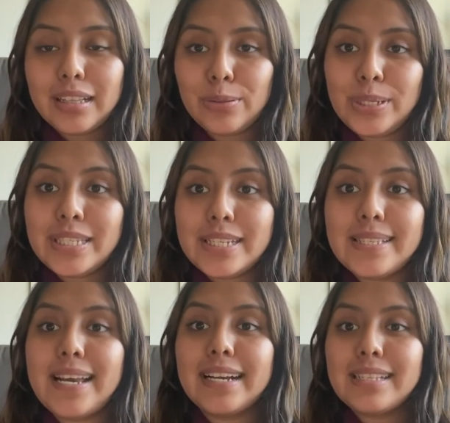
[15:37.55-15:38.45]

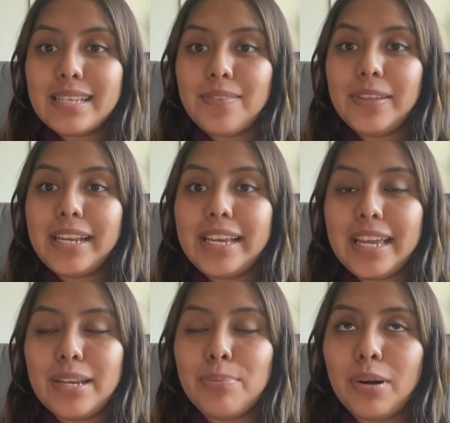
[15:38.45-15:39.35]
racist activity
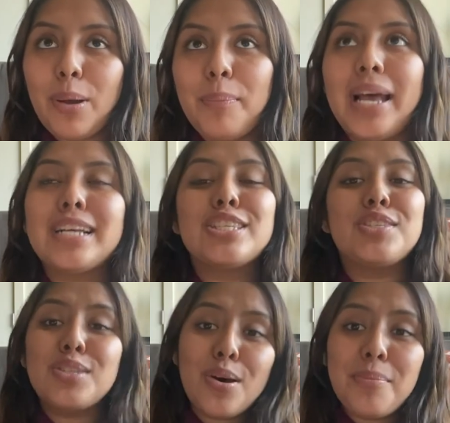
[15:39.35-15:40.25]
and it brought back
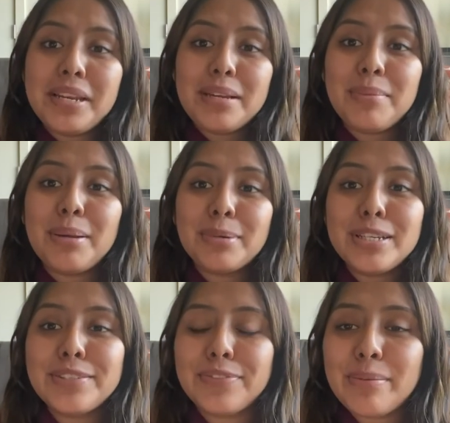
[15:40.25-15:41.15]
so many
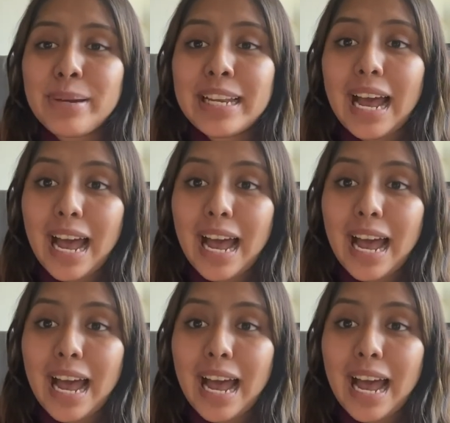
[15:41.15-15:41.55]
memories from when